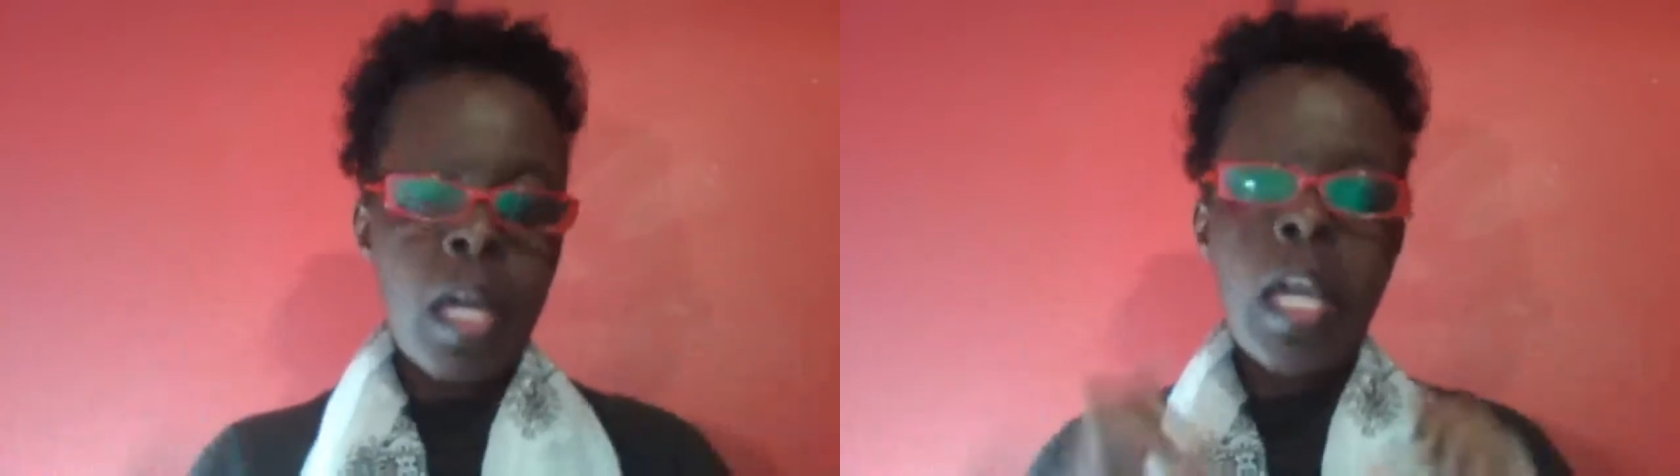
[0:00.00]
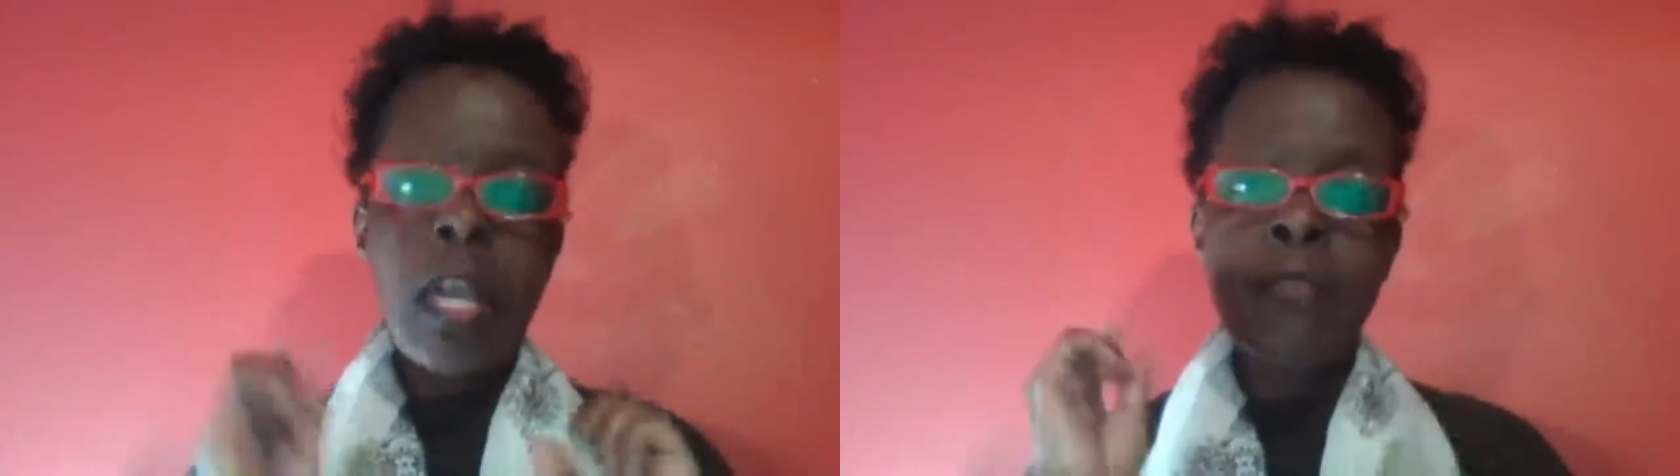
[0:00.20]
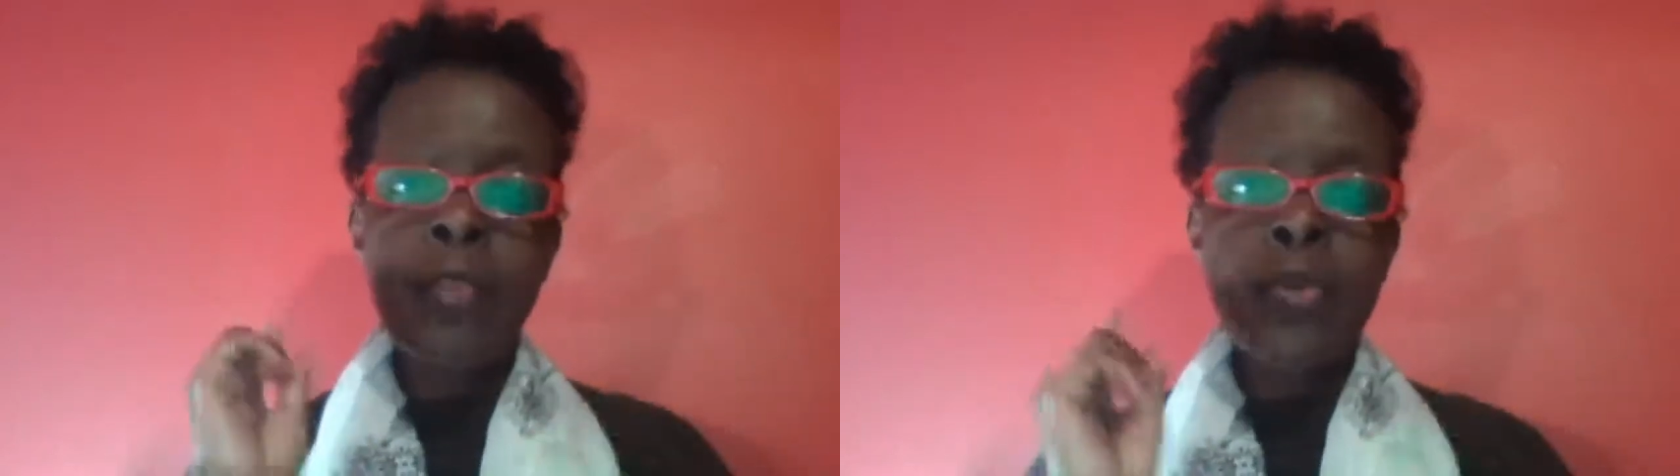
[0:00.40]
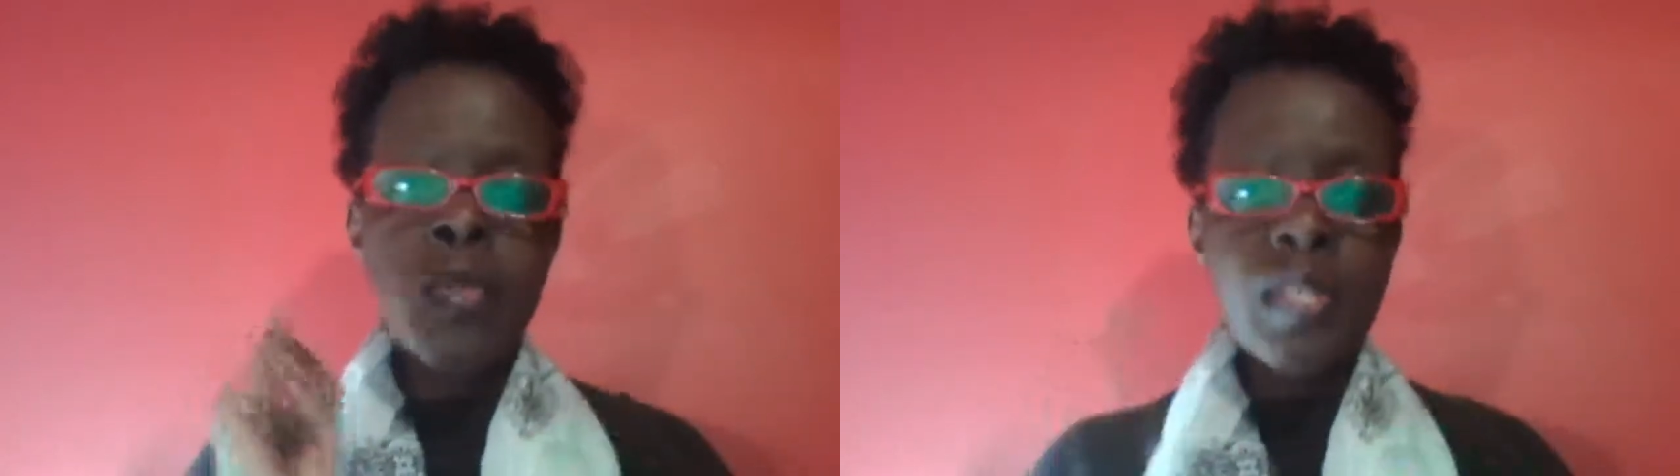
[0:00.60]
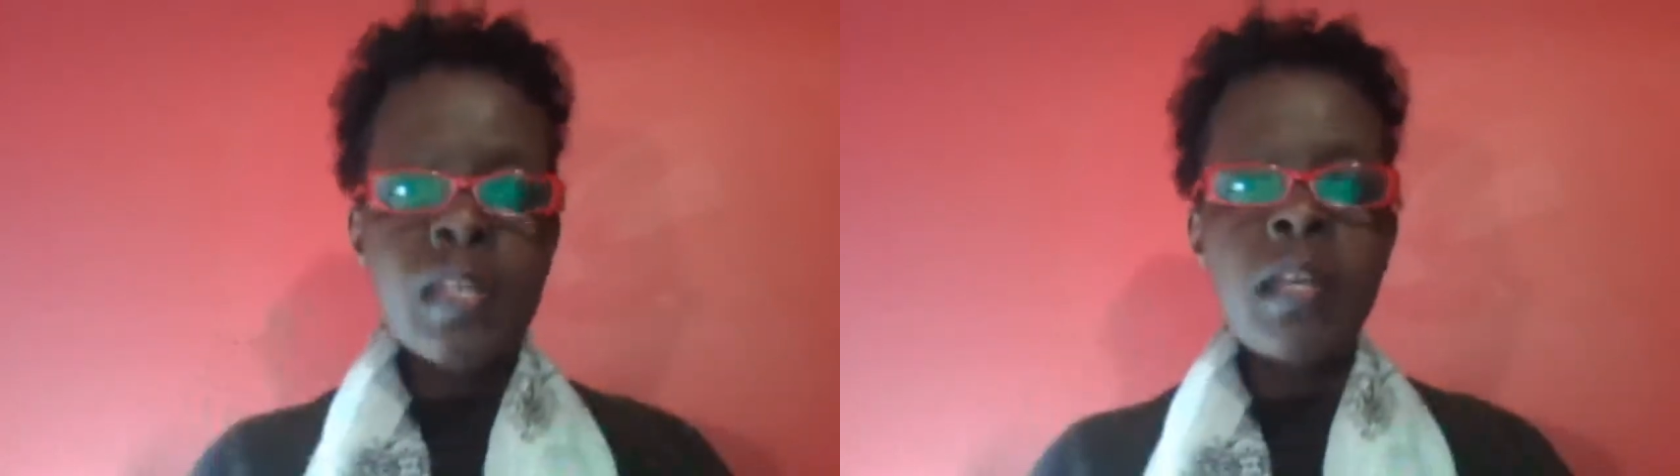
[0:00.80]
If you
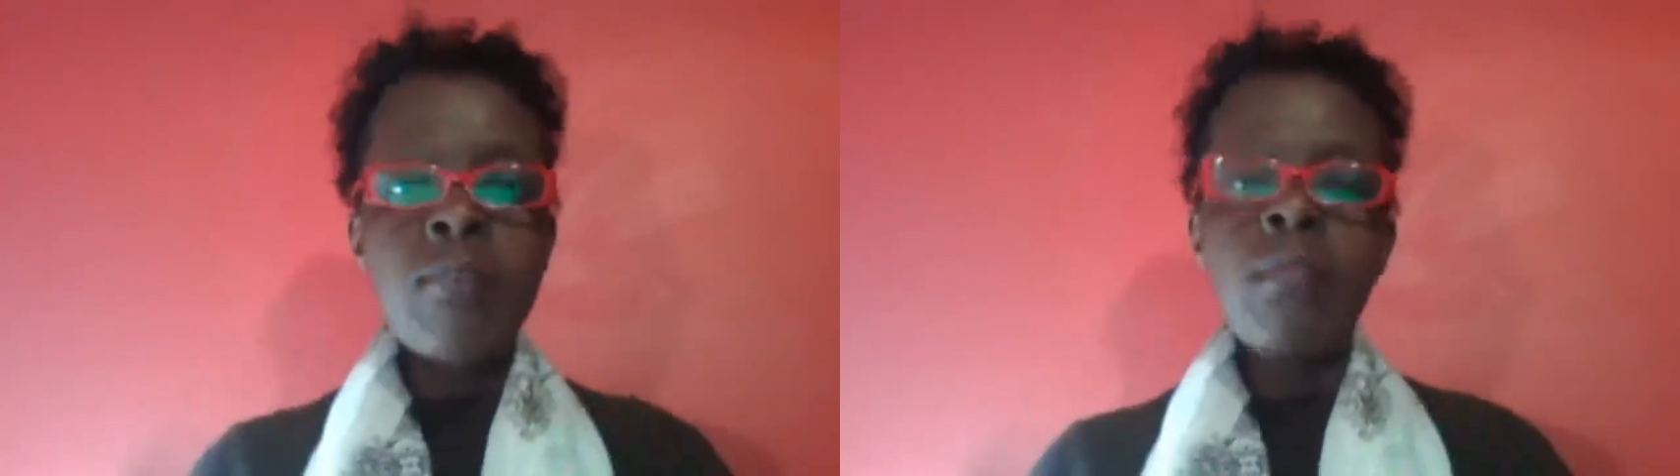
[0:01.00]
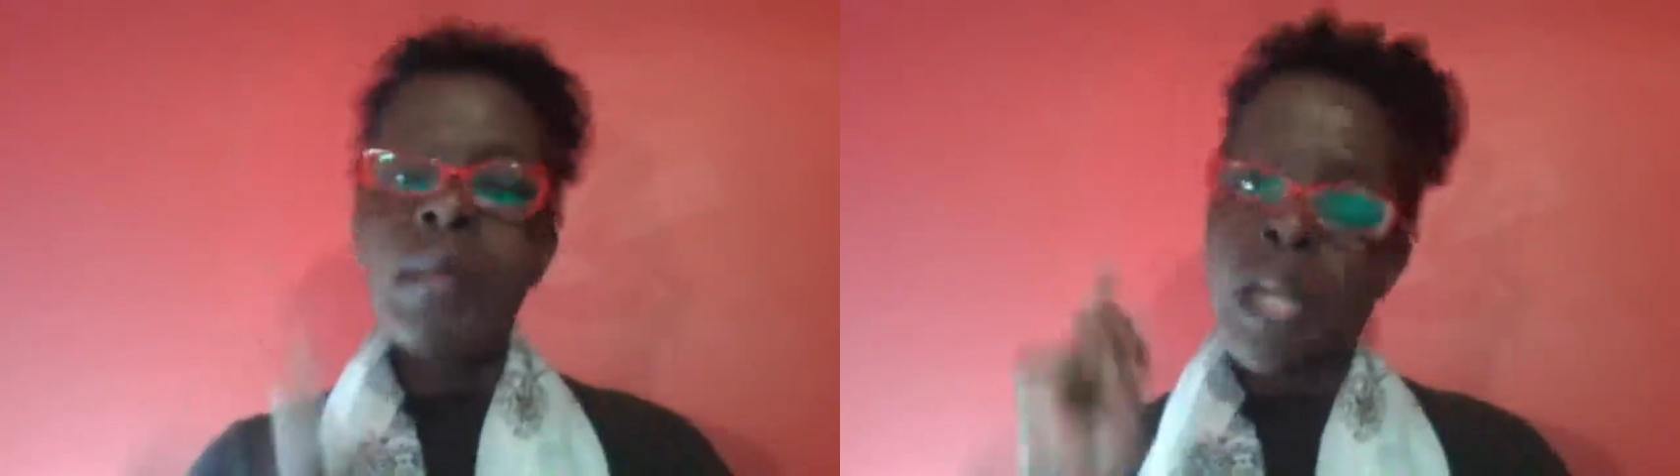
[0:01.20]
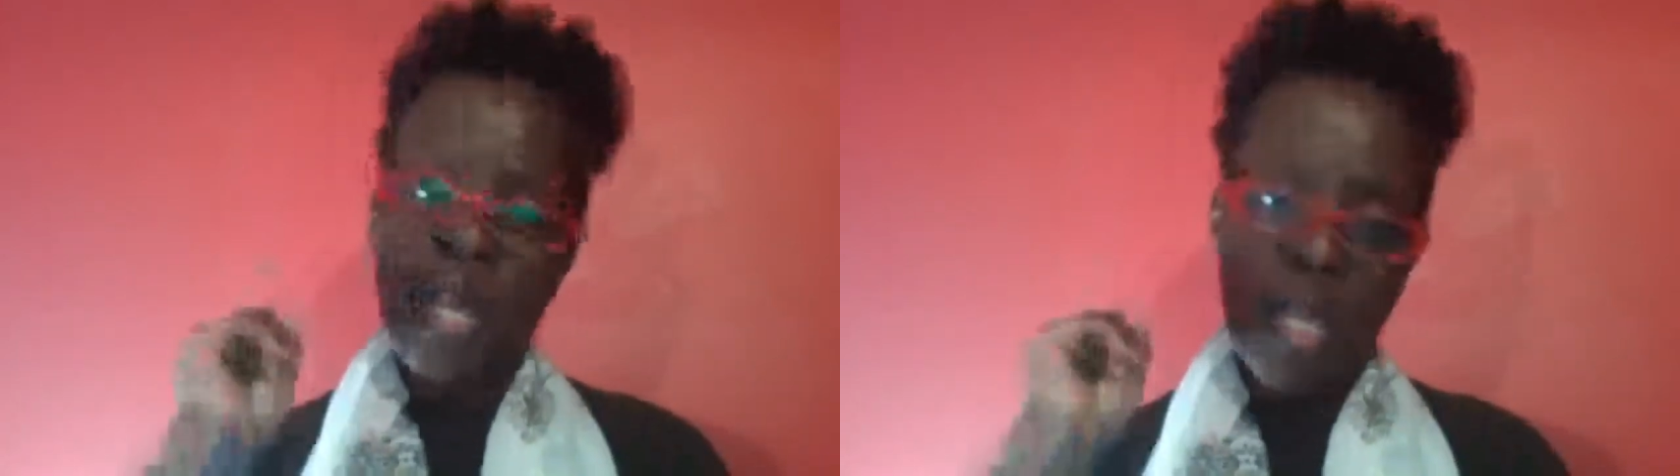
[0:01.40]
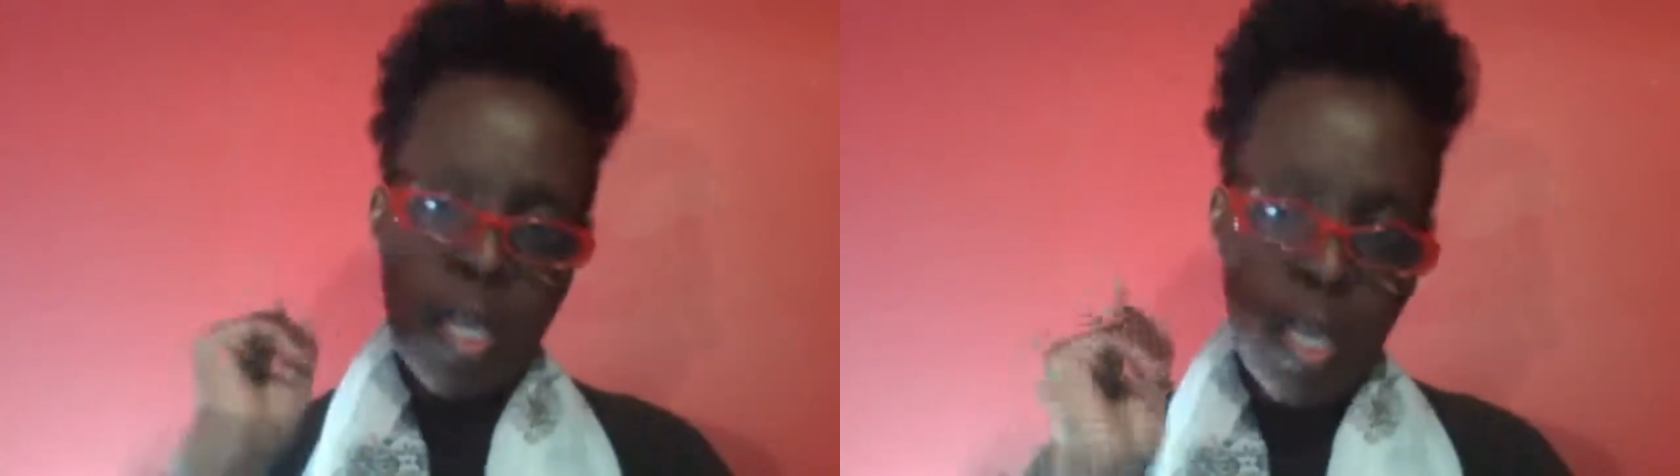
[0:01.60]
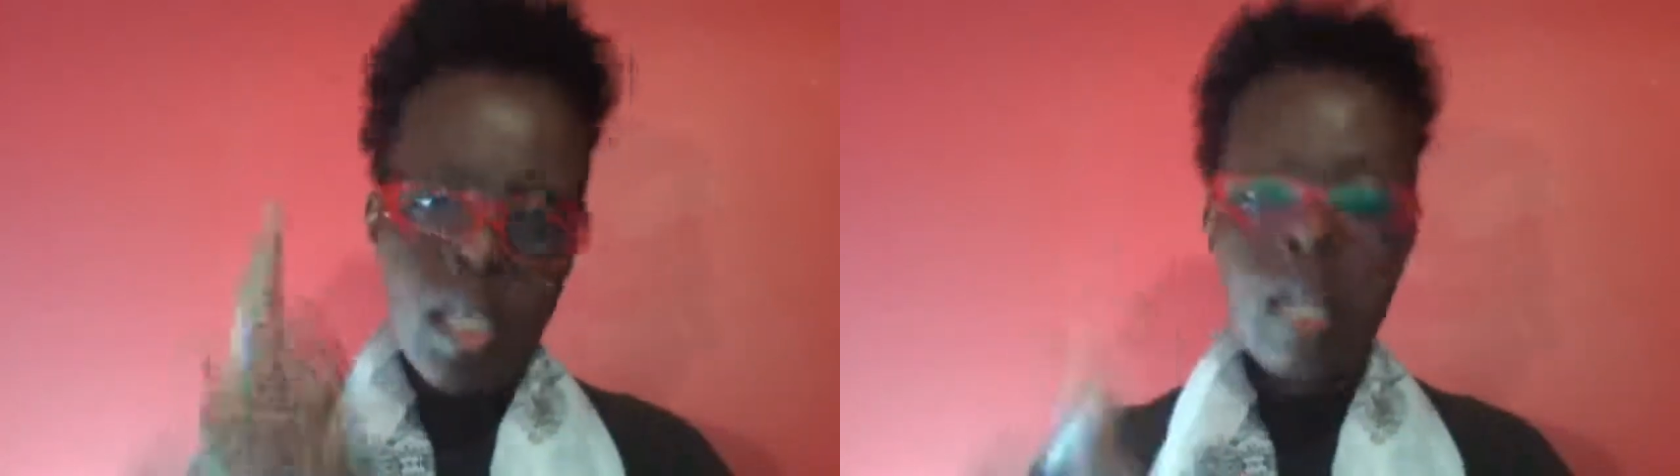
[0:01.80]
seek him,
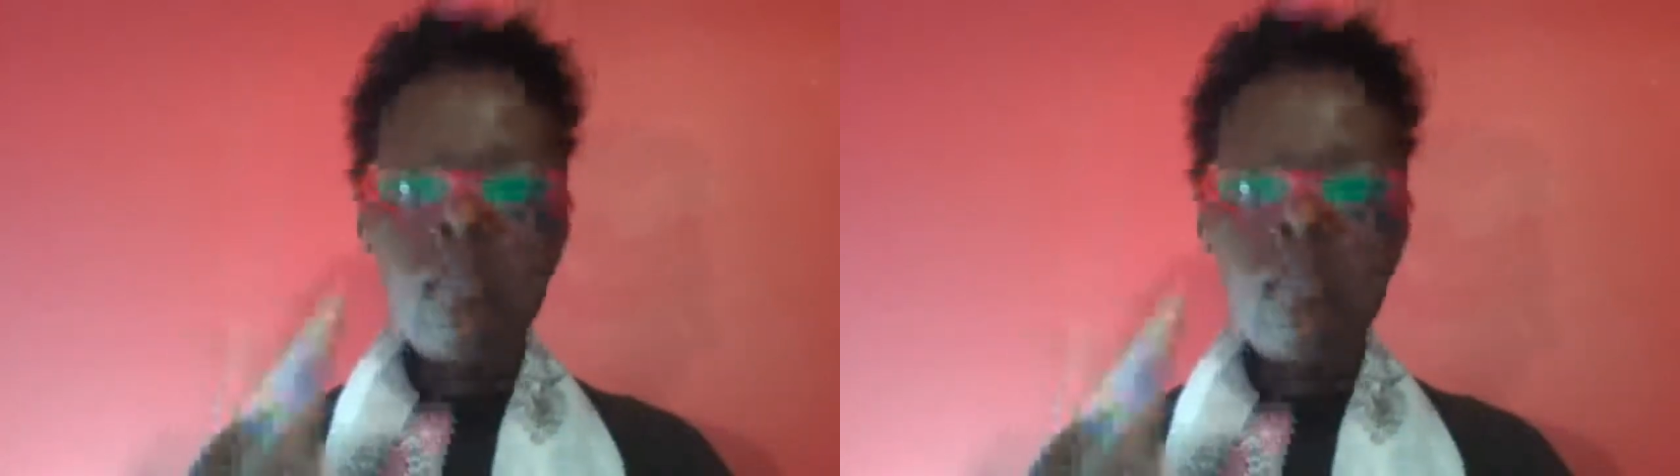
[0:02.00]
he